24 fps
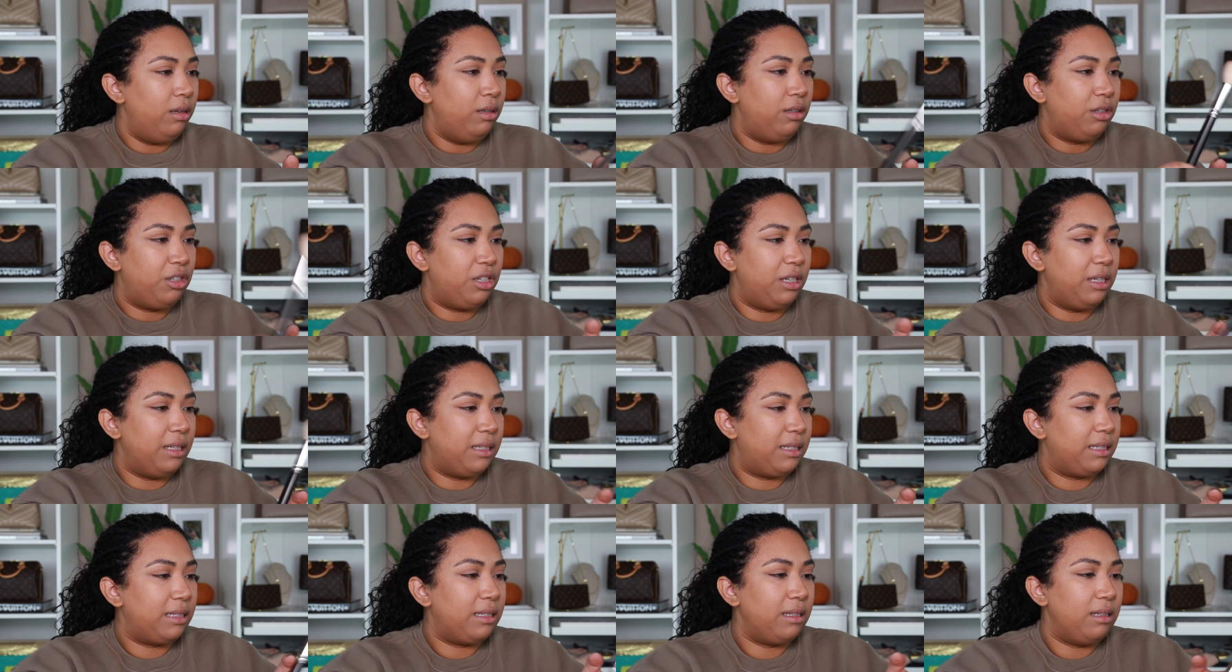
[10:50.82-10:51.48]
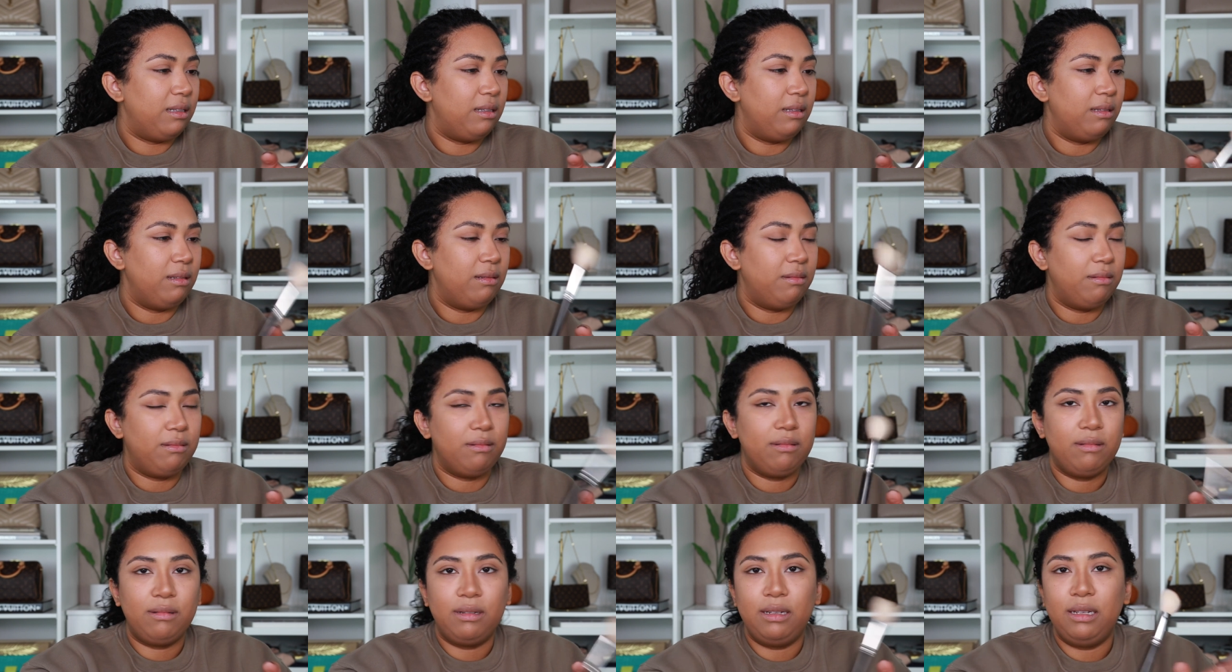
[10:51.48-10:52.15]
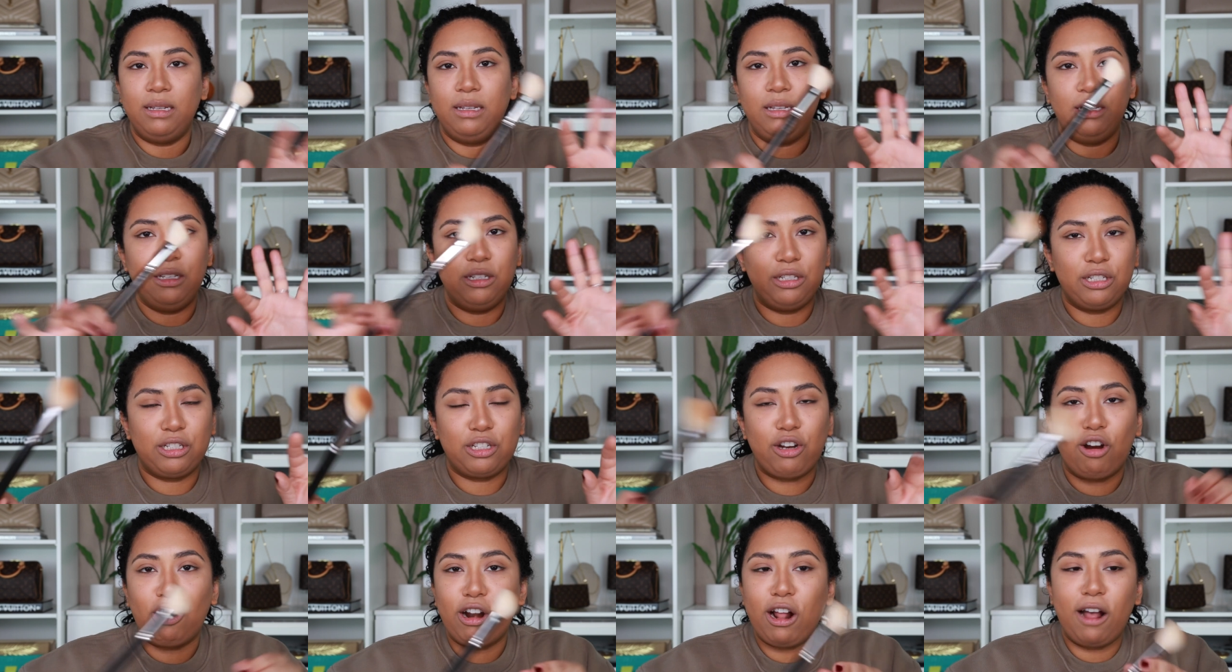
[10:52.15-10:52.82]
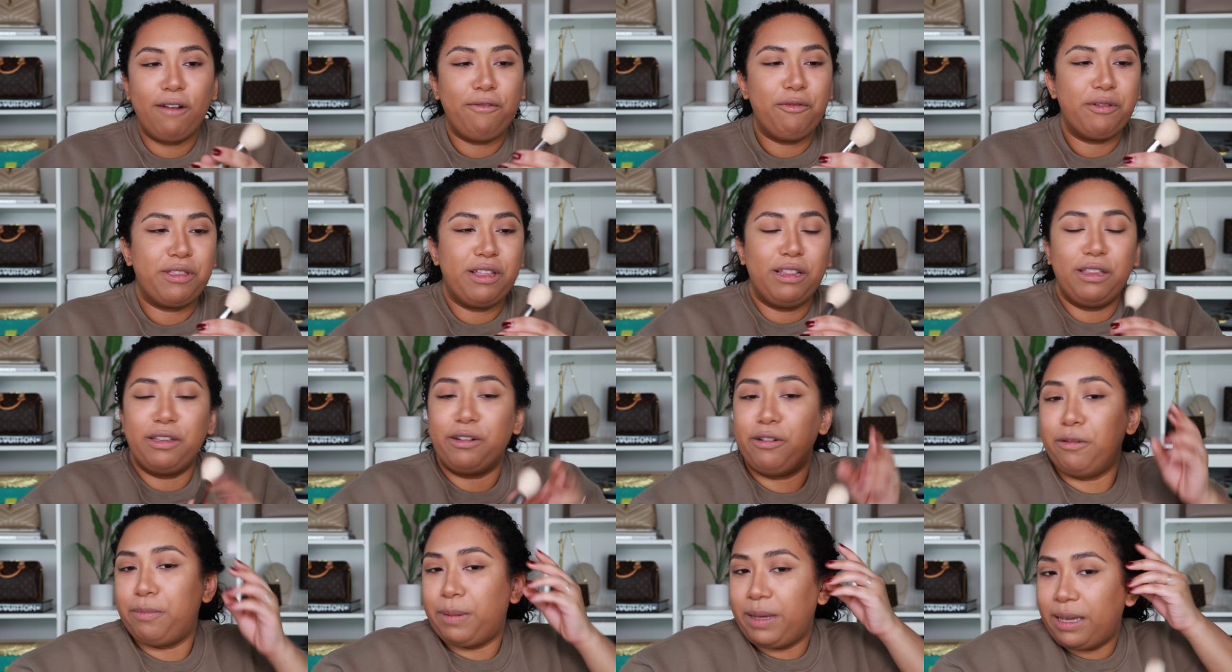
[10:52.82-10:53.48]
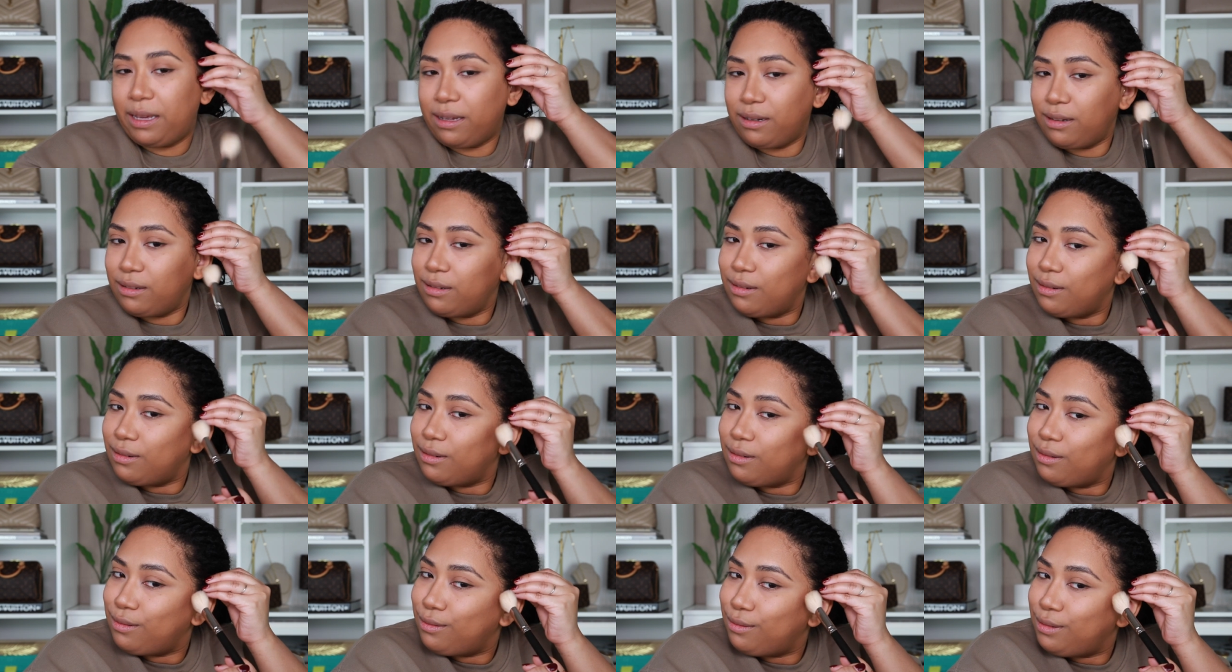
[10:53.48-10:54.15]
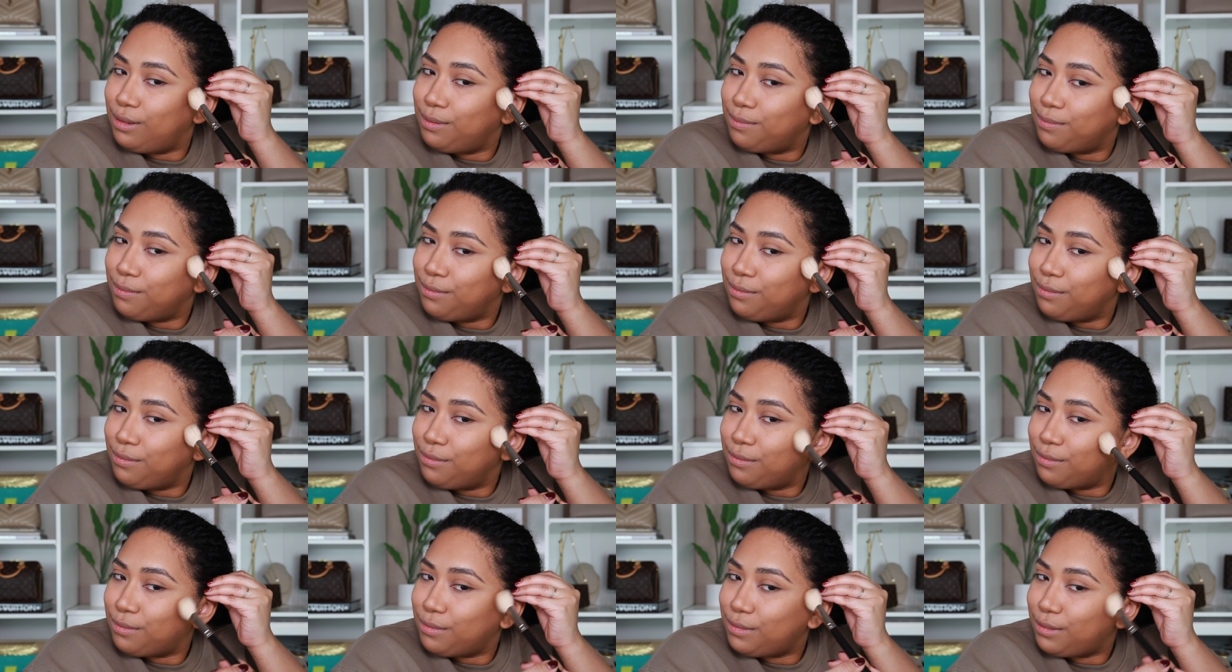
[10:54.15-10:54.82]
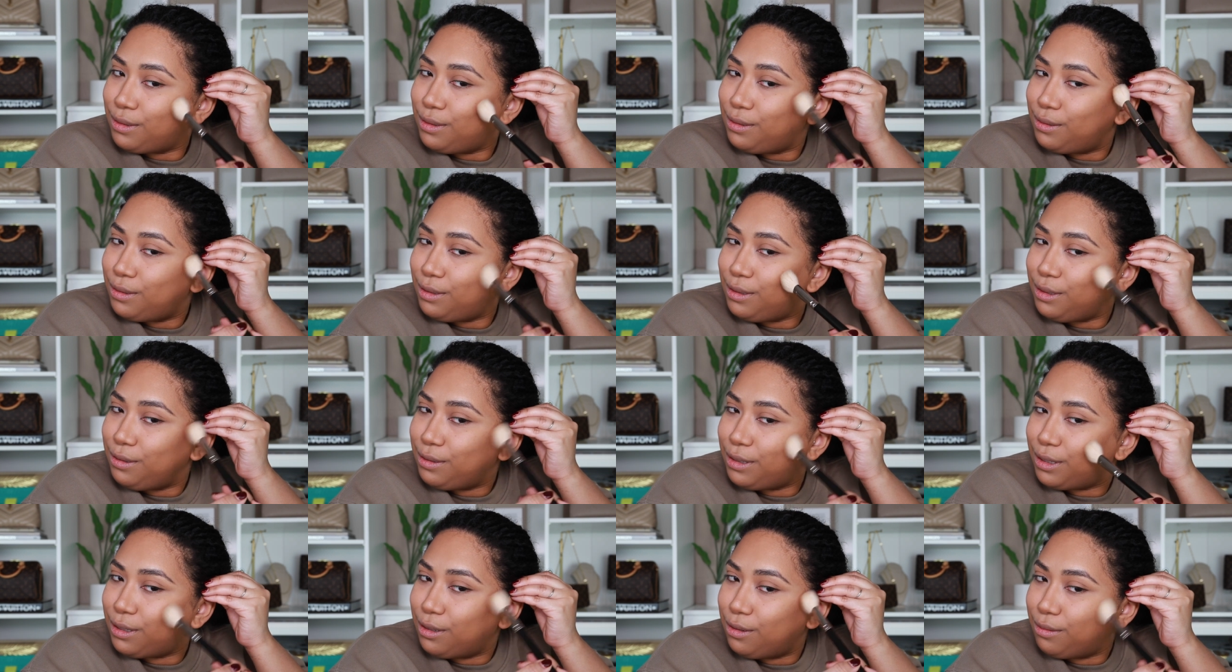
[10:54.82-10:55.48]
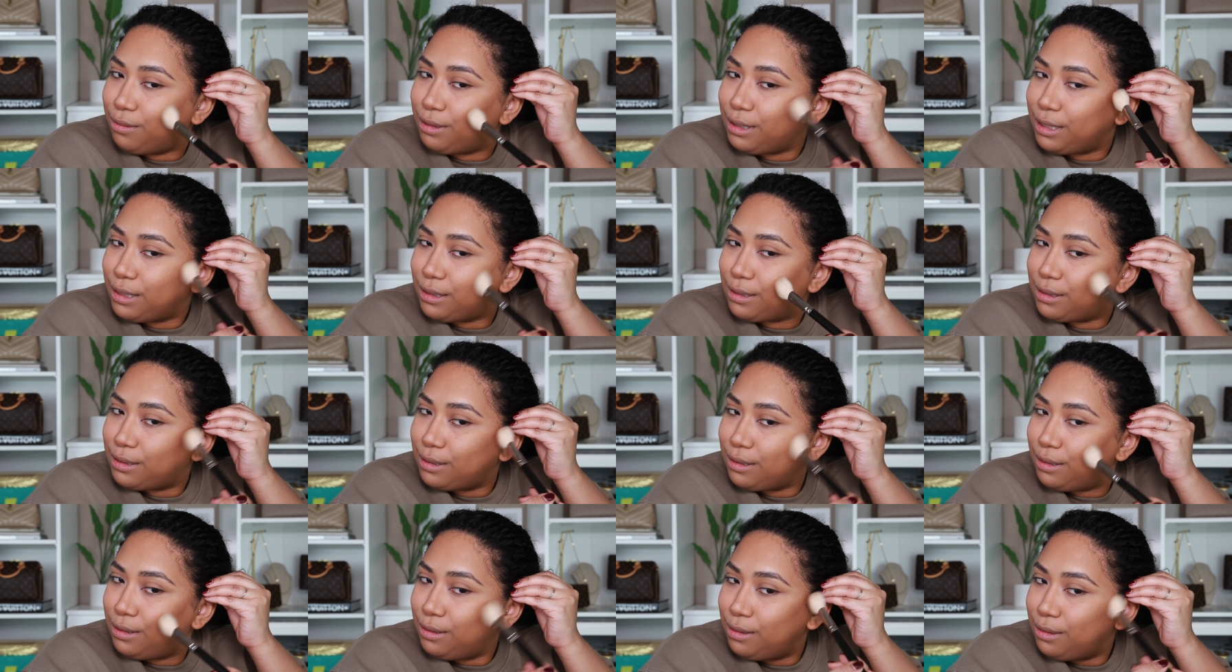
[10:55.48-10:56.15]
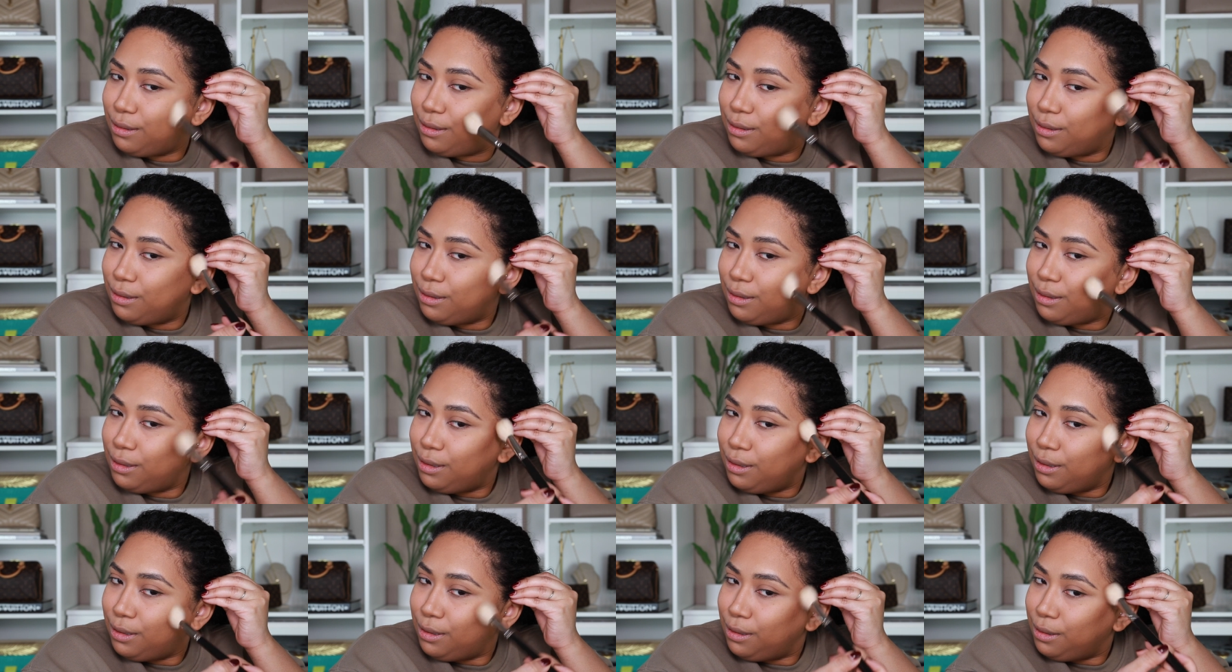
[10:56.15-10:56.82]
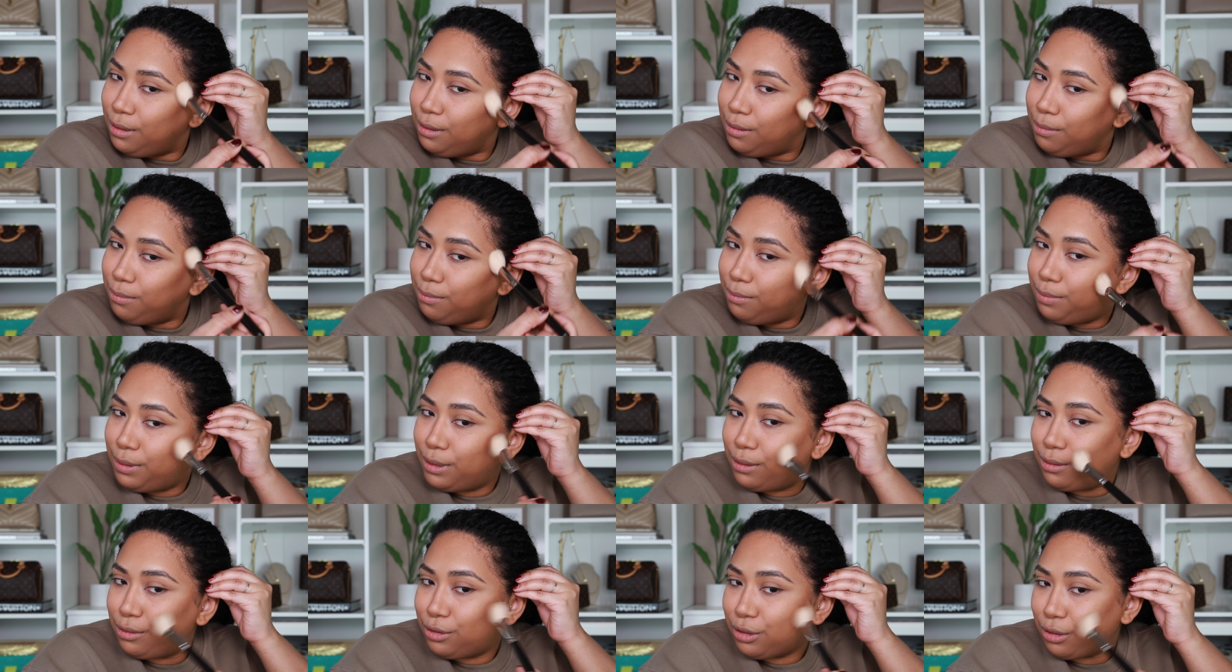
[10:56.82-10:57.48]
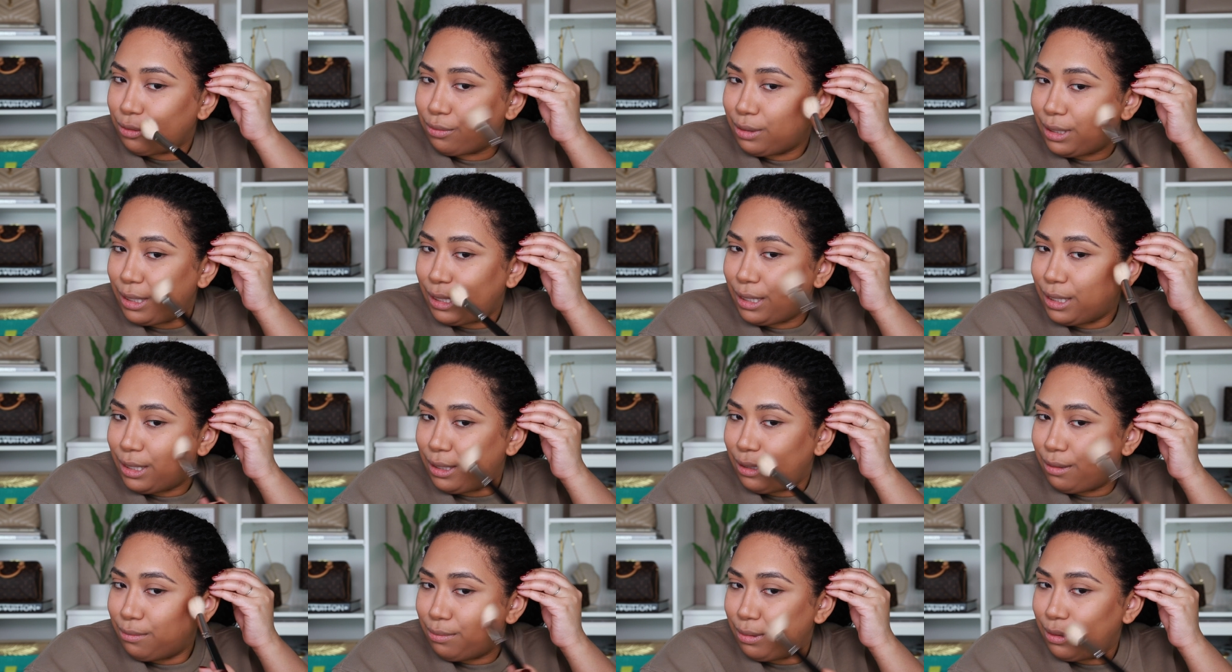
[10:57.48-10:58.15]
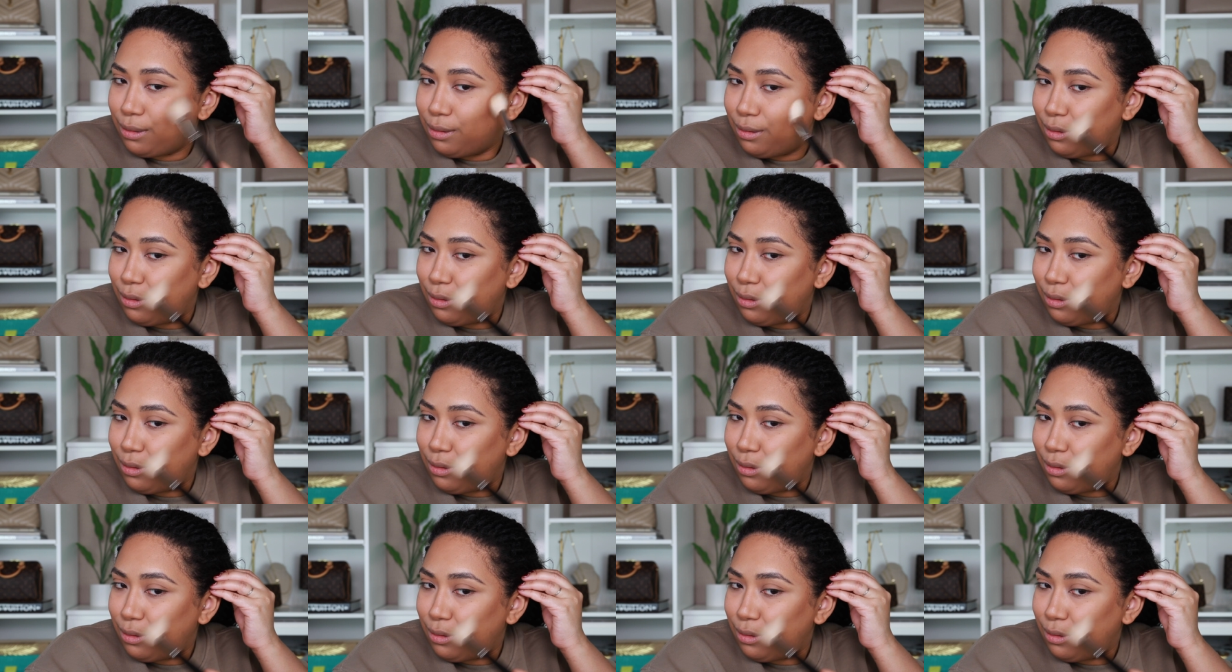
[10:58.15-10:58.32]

just start off with a little bit, and then you can always build your way up.